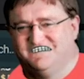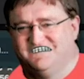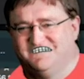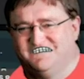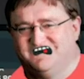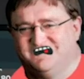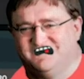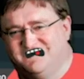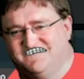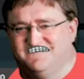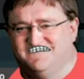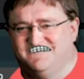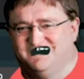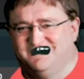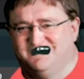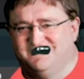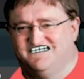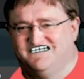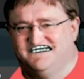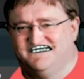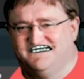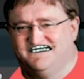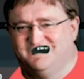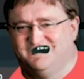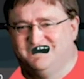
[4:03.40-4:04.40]
in video
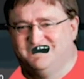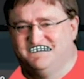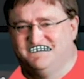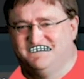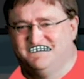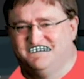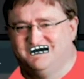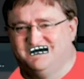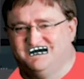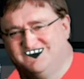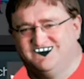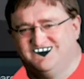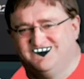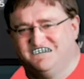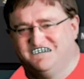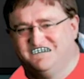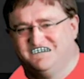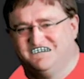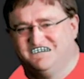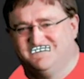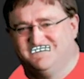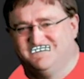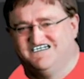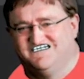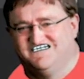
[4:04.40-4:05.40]
games or even
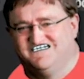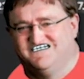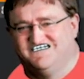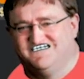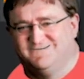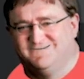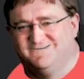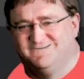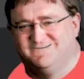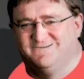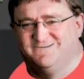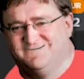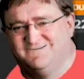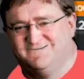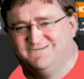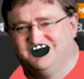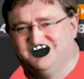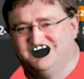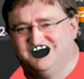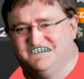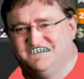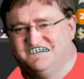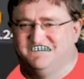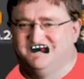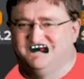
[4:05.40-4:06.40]
costumes.
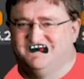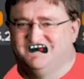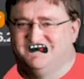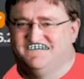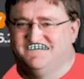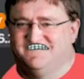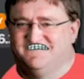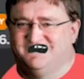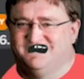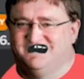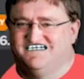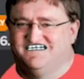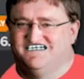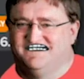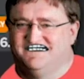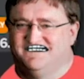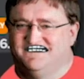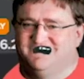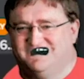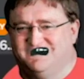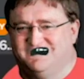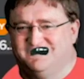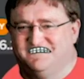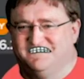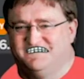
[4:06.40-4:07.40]
And it's
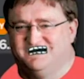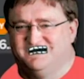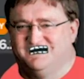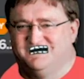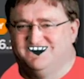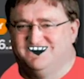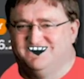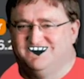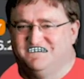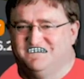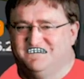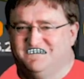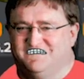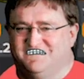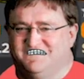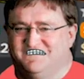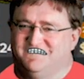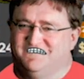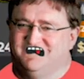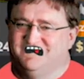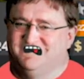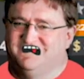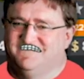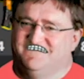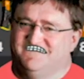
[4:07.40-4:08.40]
already in place.
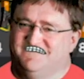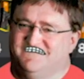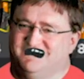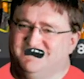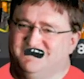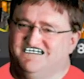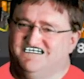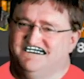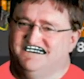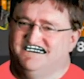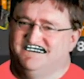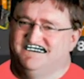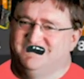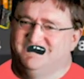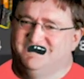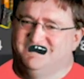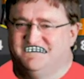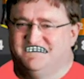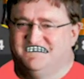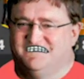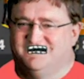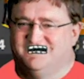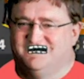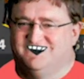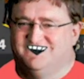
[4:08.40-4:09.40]
Digital items, for
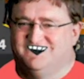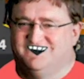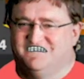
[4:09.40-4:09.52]
example, in